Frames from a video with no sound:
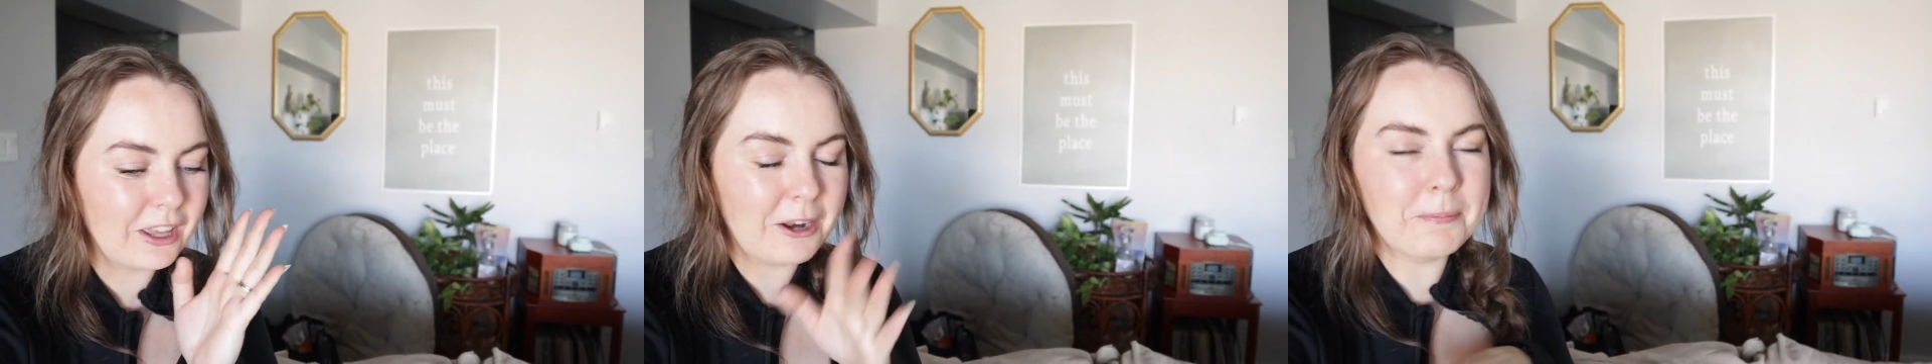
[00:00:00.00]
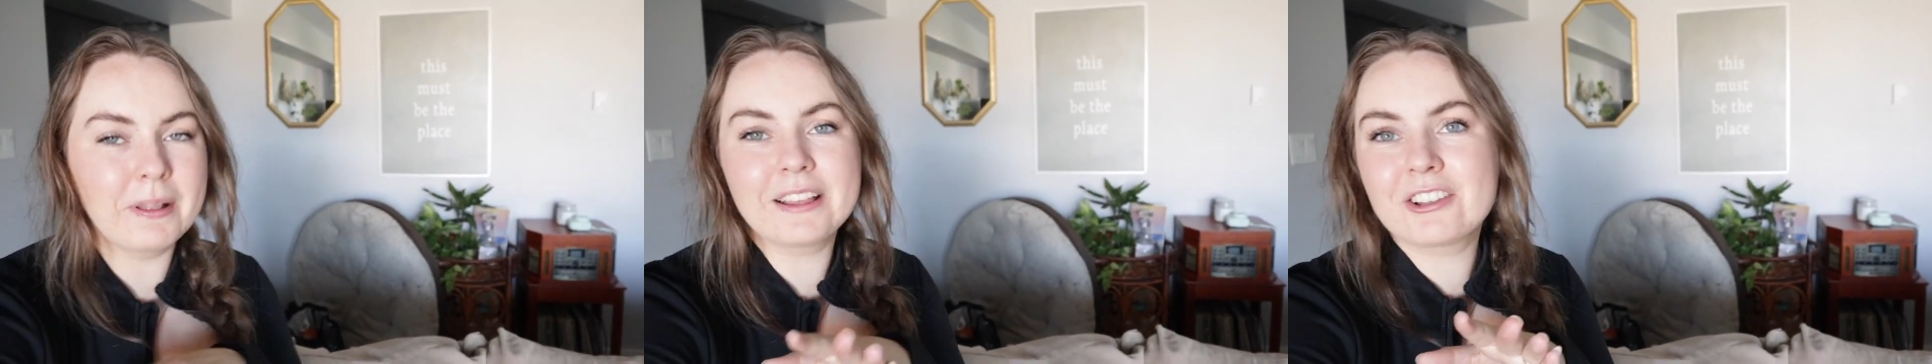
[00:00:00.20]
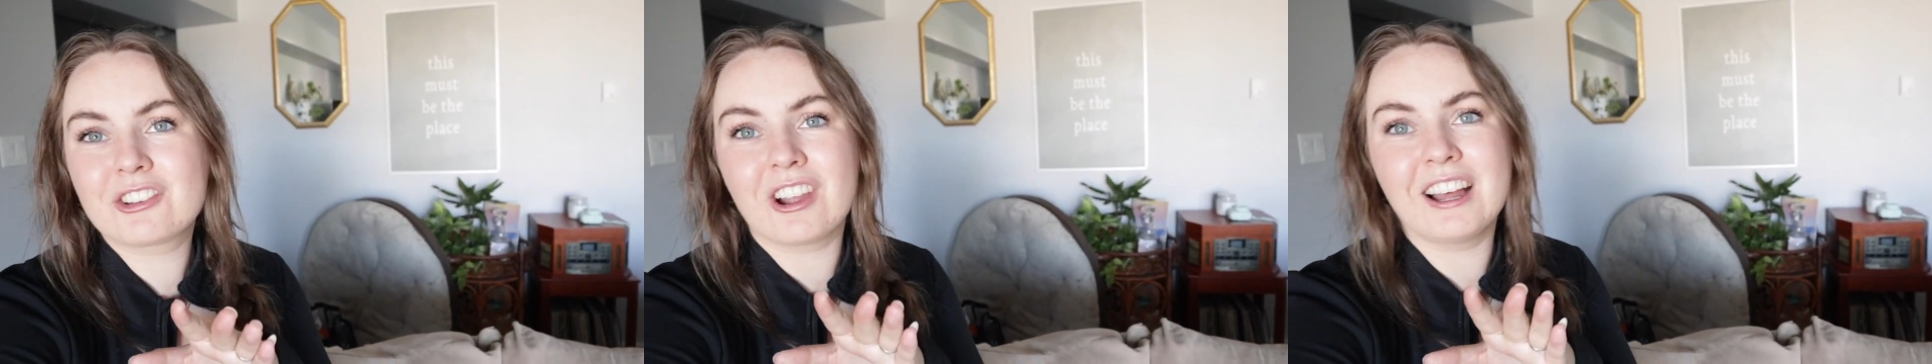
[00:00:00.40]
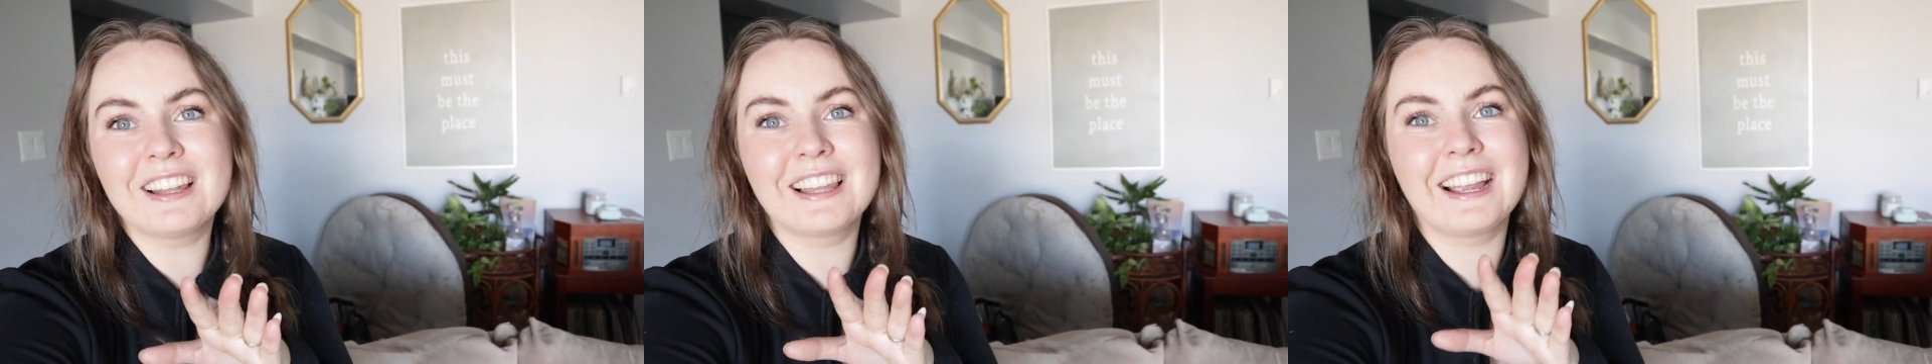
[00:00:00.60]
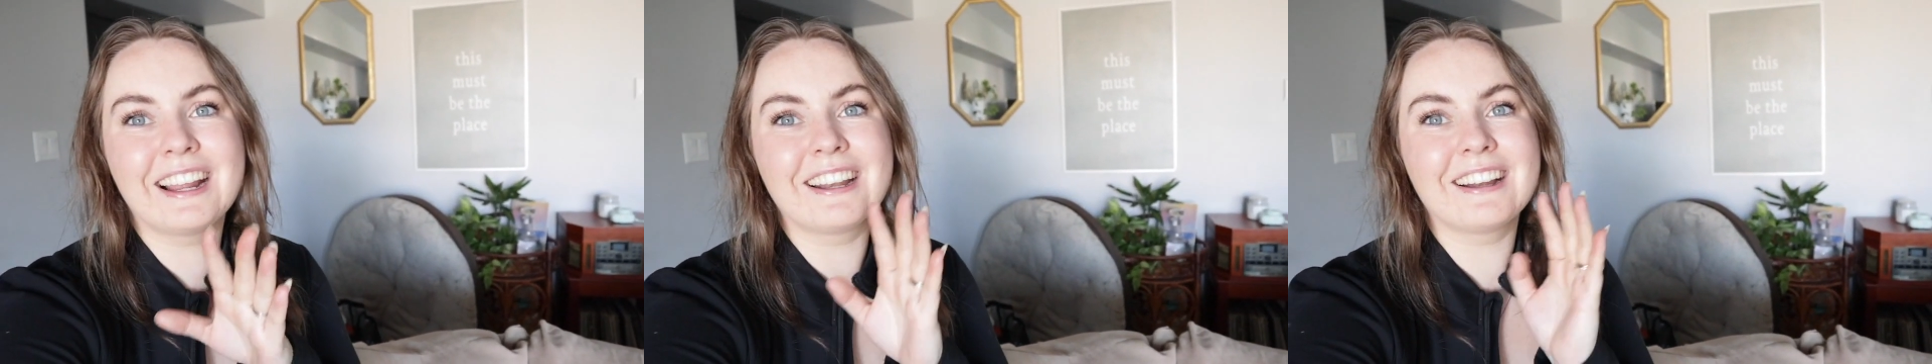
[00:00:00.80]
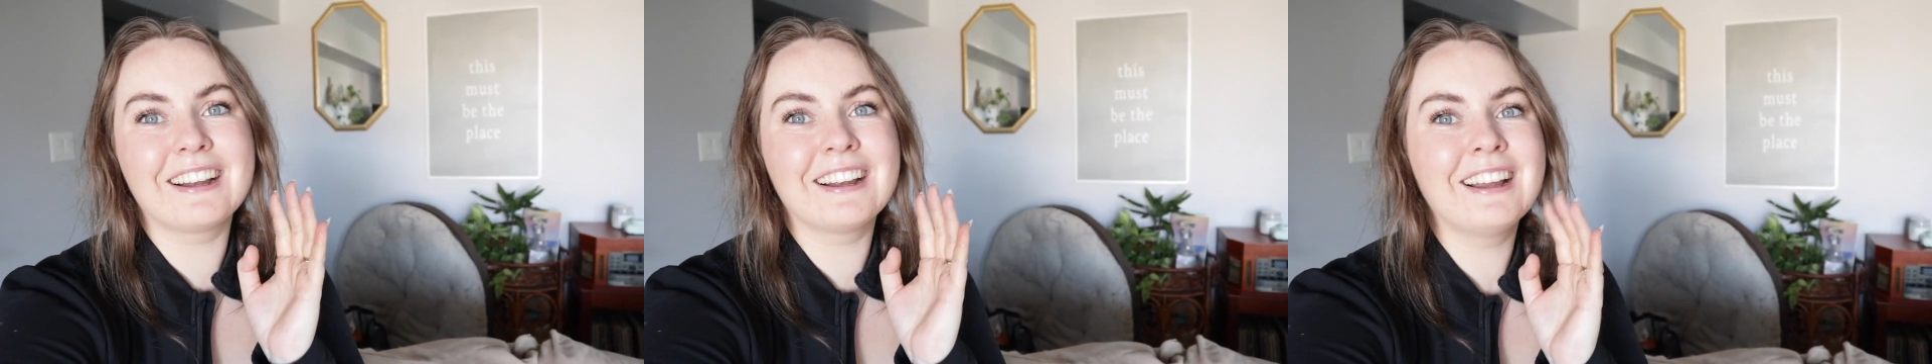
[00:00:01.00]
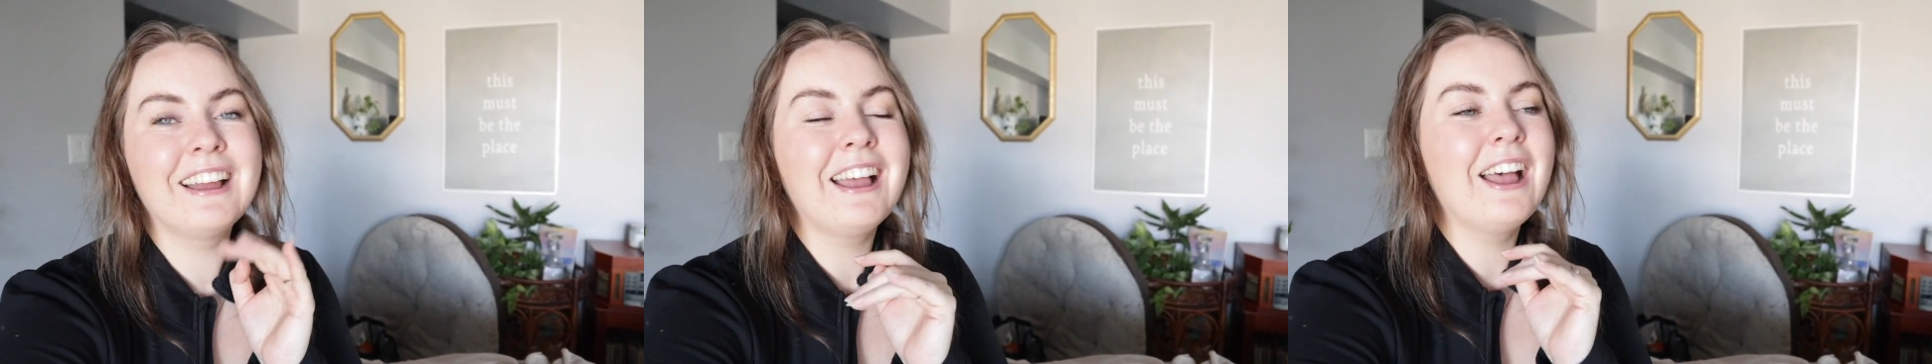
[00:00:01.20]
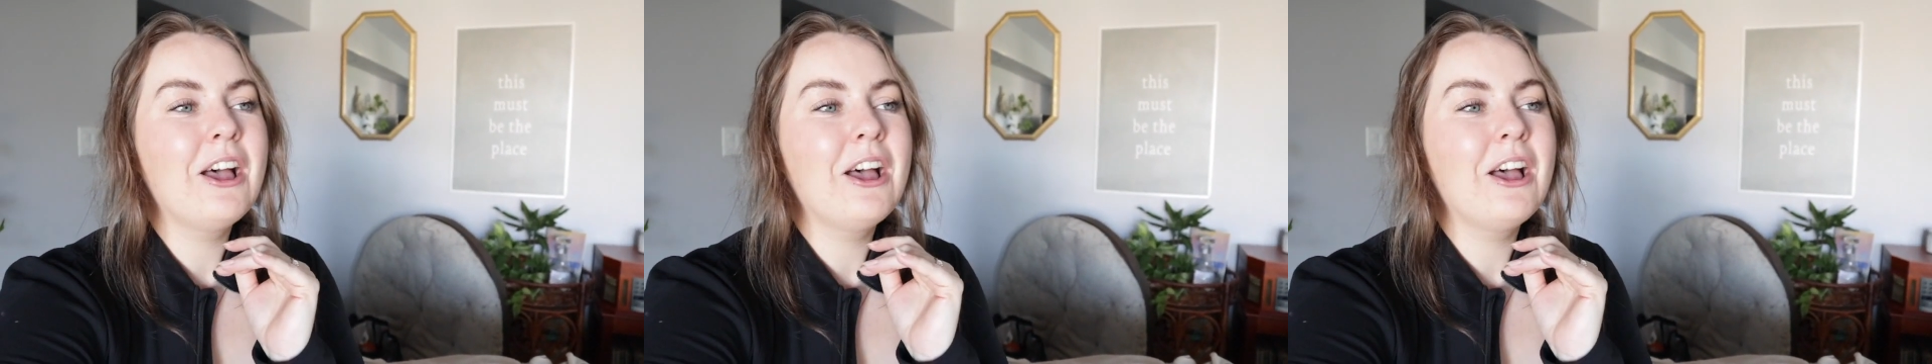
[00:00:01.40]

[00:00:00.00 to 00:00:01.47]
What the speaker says: get a belly shot later.